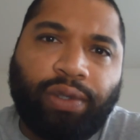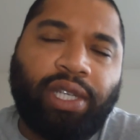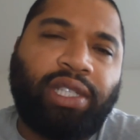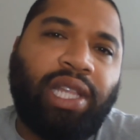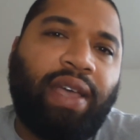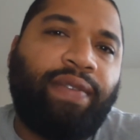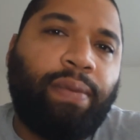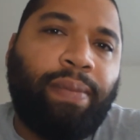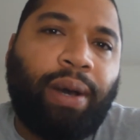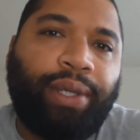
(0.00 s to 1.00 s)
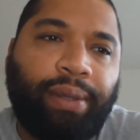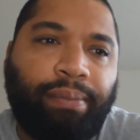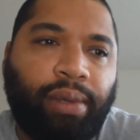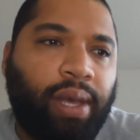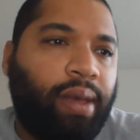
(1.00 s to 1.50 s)
It's not even about
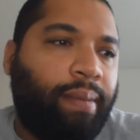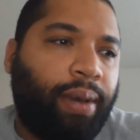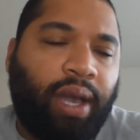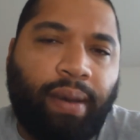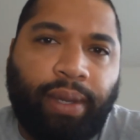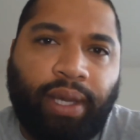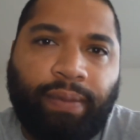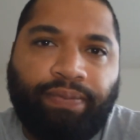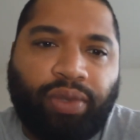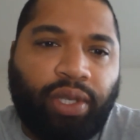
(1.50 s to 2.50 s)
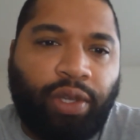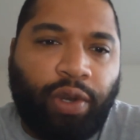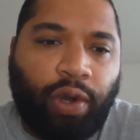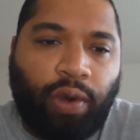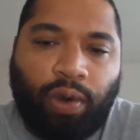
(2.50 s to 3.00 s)
him becoming, you
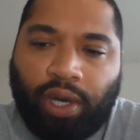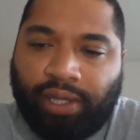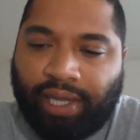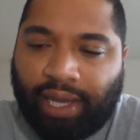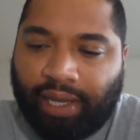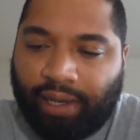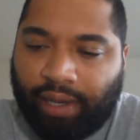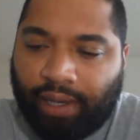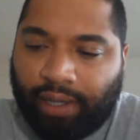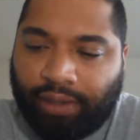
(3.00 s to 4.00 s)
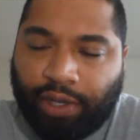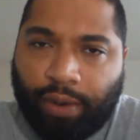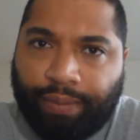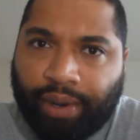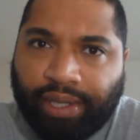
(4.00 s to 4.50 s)
know, a second
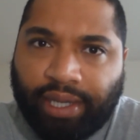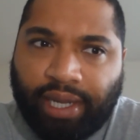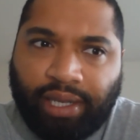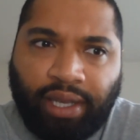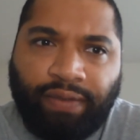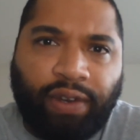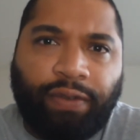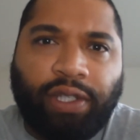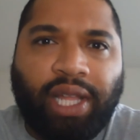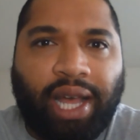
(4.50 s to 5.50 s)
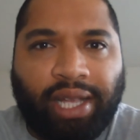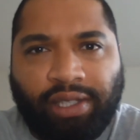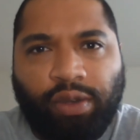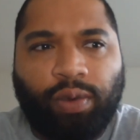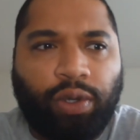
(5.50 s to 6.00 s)
term president. Even if he's not, I
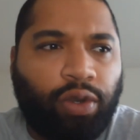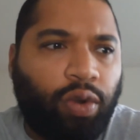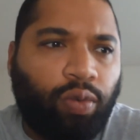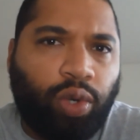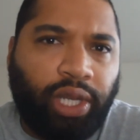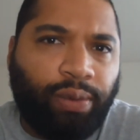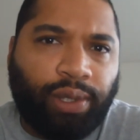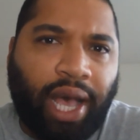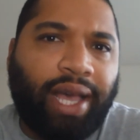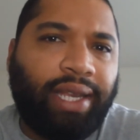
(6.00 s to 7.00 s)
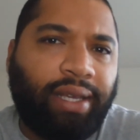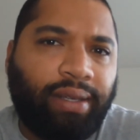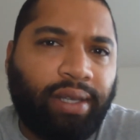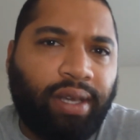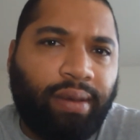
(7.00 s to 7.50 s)
still want to know what he was hiding,
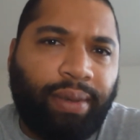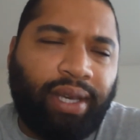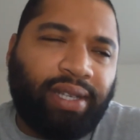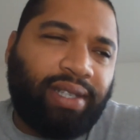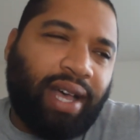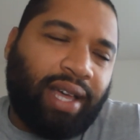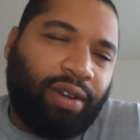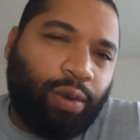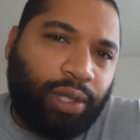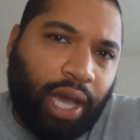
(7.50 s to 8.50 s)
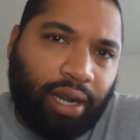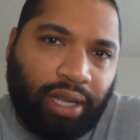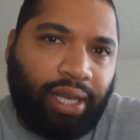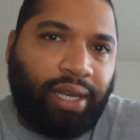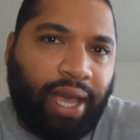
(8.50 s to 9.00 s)
because I know it's kind of
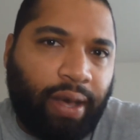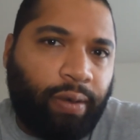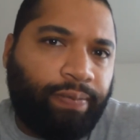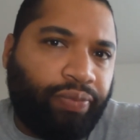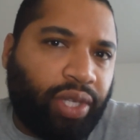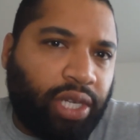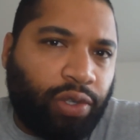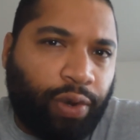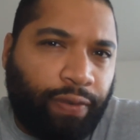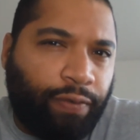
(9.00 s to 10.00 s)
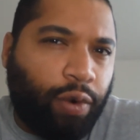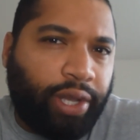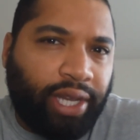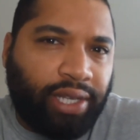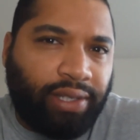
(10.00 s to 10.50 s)
late now. It's already 4
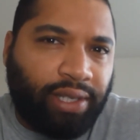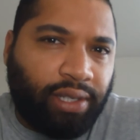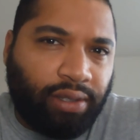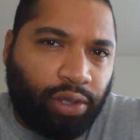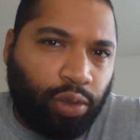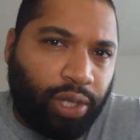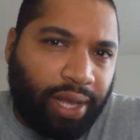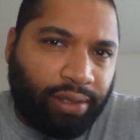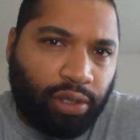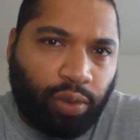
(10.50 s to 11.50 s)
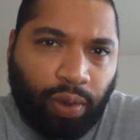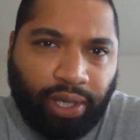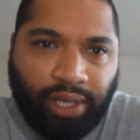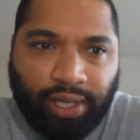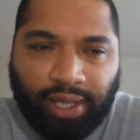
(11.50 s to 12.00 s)
years in. It's
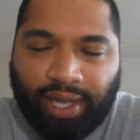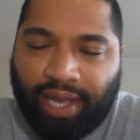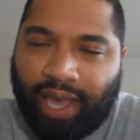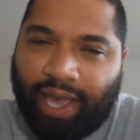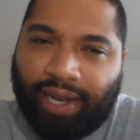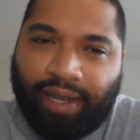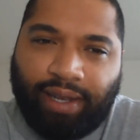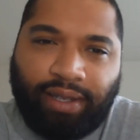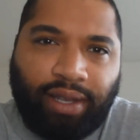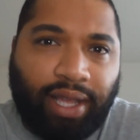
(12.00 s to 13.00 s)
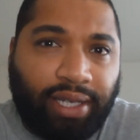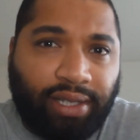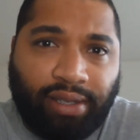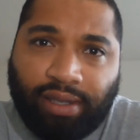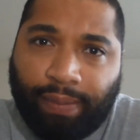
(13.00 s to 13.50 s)
2020, and the
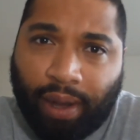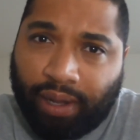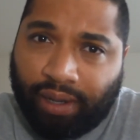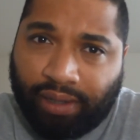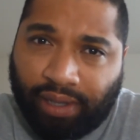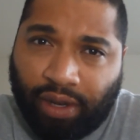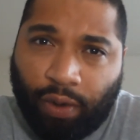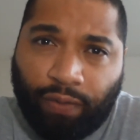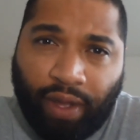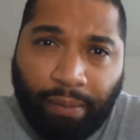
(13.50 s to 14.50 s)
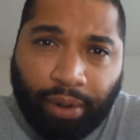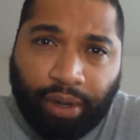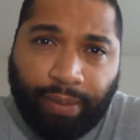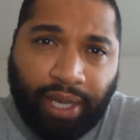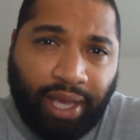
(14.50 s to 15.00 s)
election is upon us in November, in
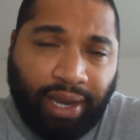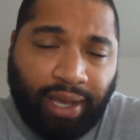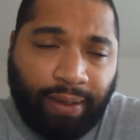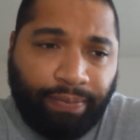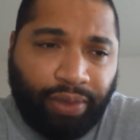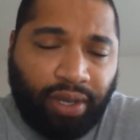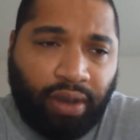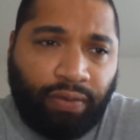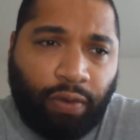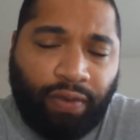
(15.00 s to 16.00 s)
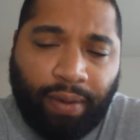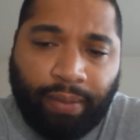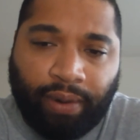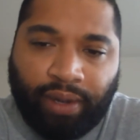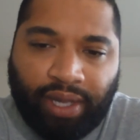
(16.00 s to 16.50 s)
the beginning of
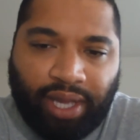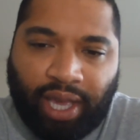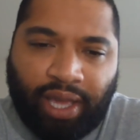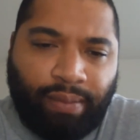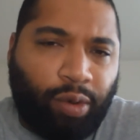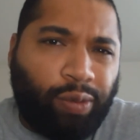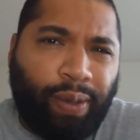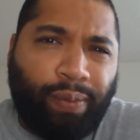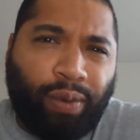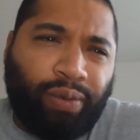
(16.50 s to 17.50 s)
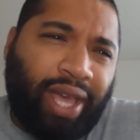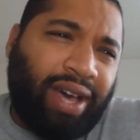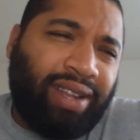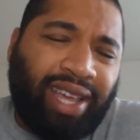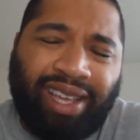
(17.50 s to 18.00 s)
November. And most people
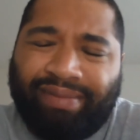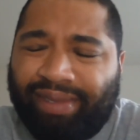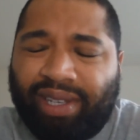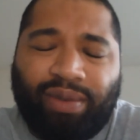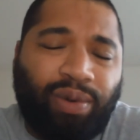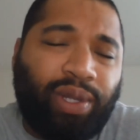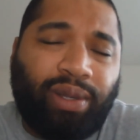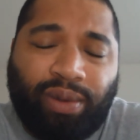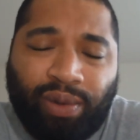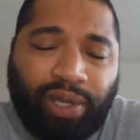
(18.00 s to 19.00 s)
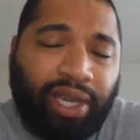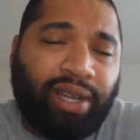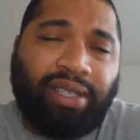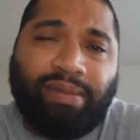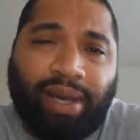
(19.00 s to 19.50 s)
now, like, who
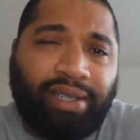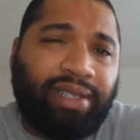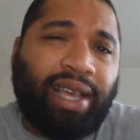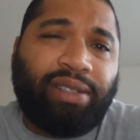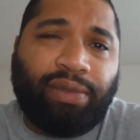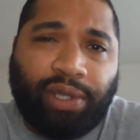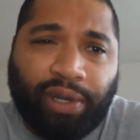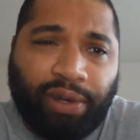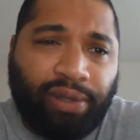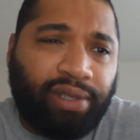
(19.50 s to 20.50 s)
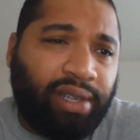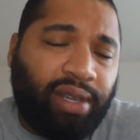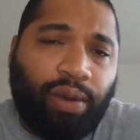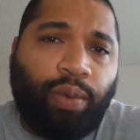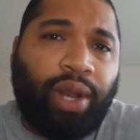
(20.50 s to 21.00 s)
cares about his tax returns?
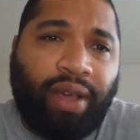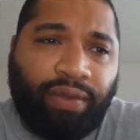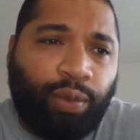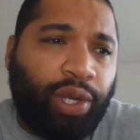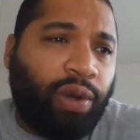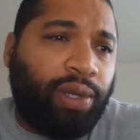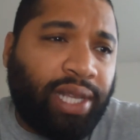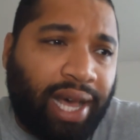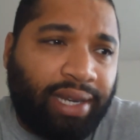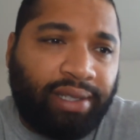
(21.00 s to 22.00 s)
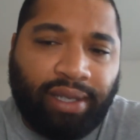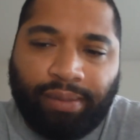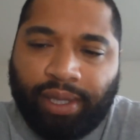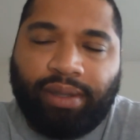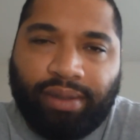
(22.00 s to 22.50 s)
Whatever. We know he's hiding
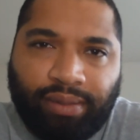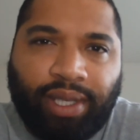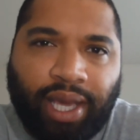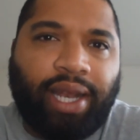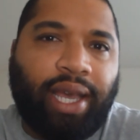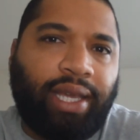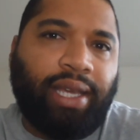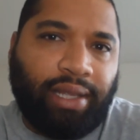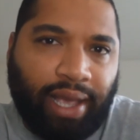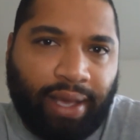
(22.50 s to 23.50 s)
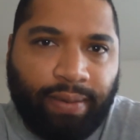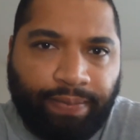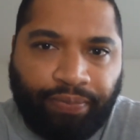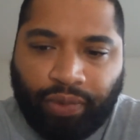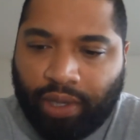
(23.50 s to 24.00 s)
something. Yeah, and I get that.
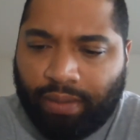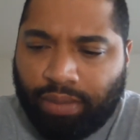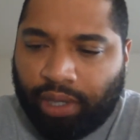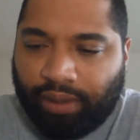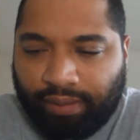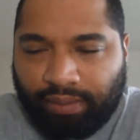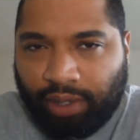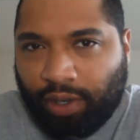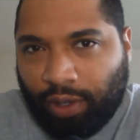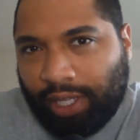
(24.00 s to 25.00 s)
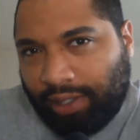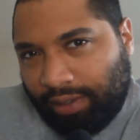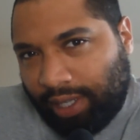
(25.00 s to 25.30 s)
But you know, let's